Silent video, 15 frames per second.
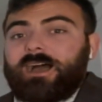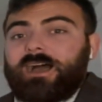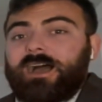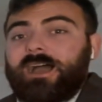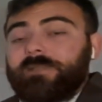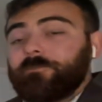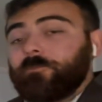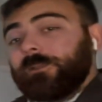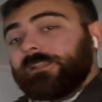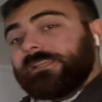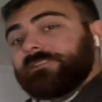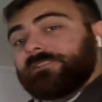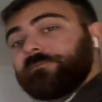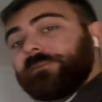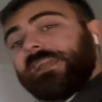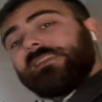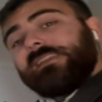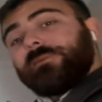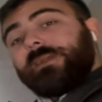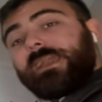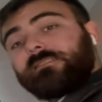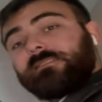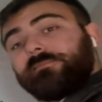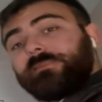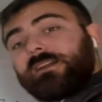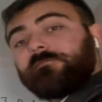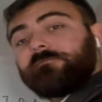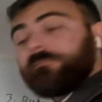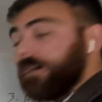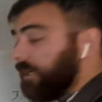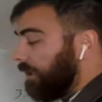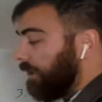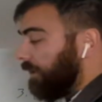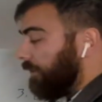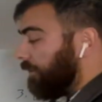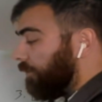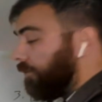I'm willing to pay you X amount of money